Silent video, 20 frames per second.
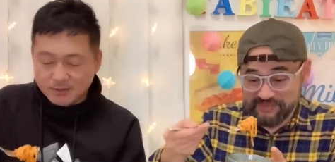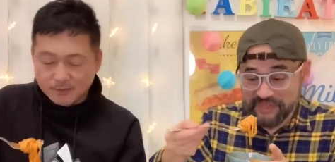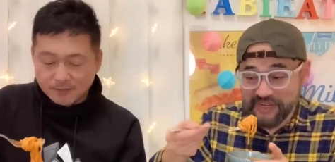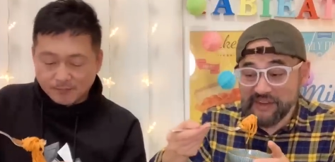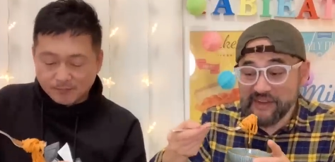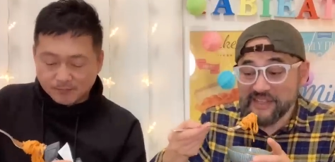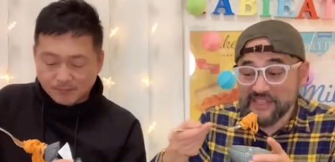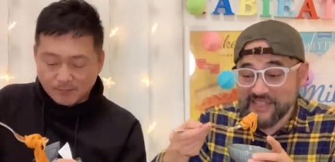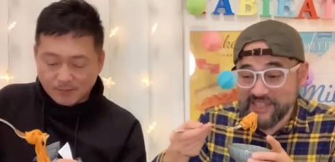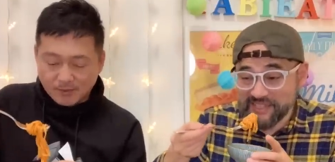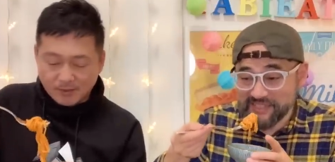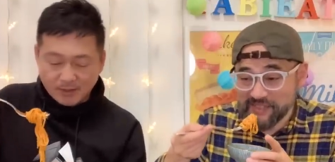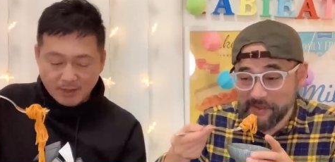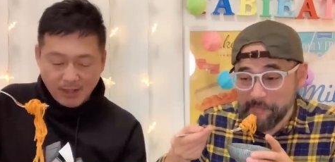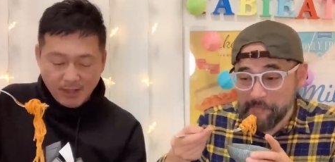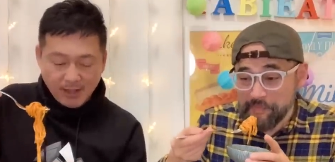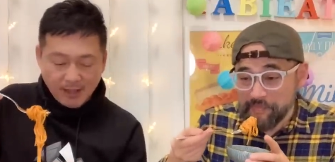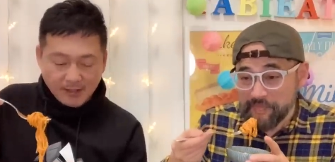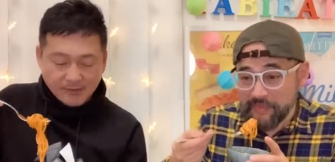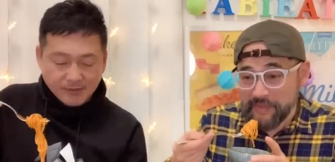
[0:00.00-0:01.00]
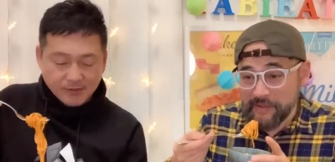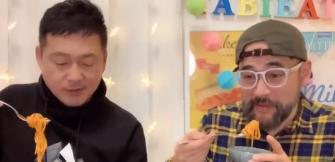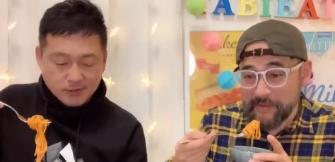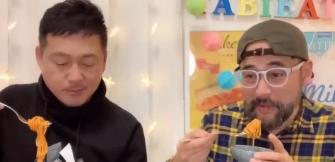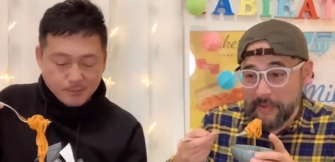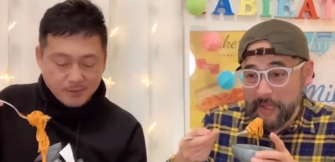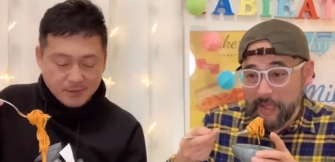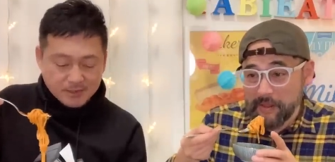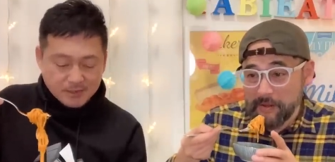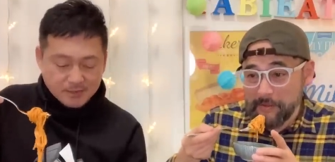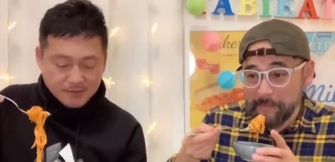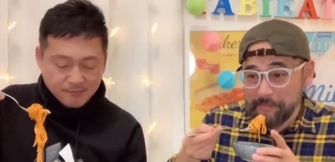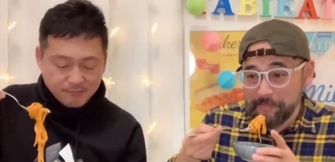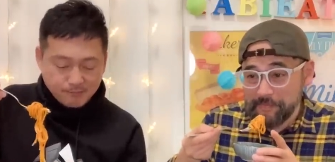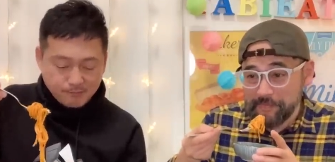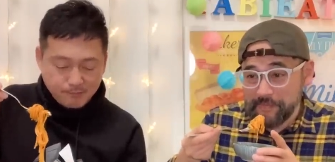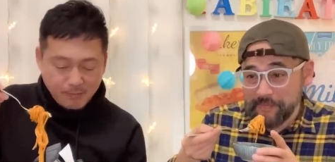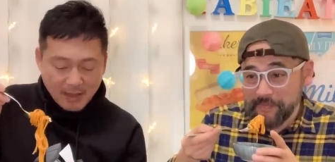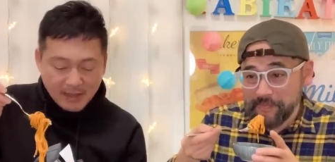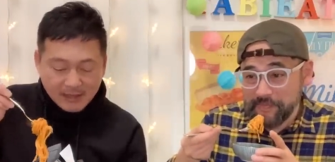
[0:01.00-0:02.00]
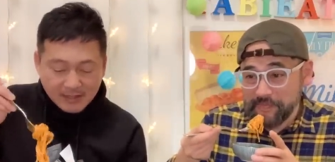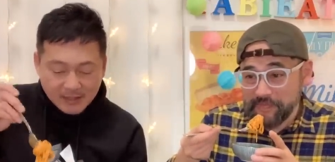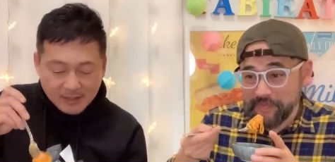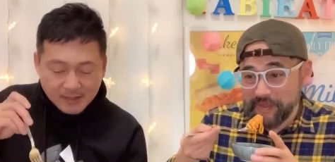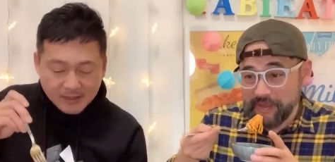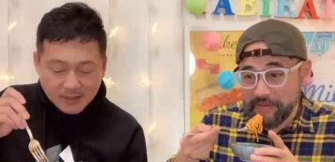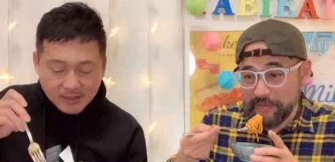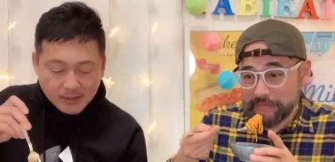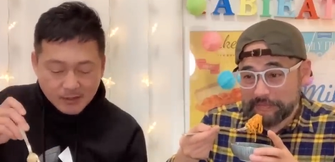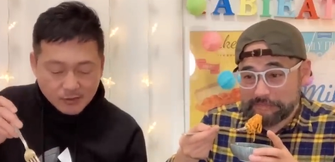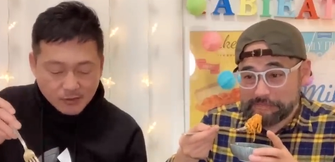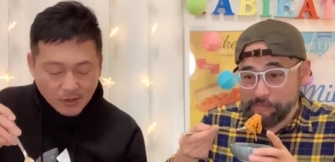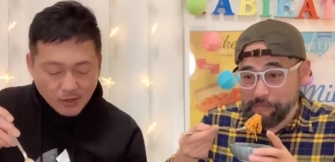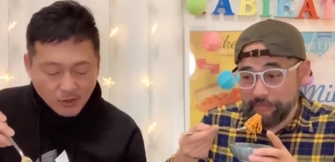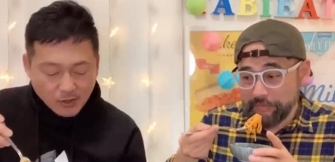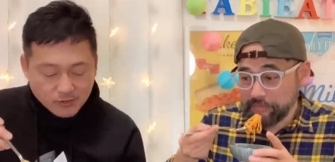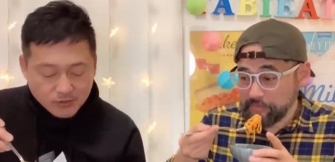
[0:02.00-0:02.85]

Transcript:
Speaker 1: Delicious. Yeah, and there's bits of bacon in here. I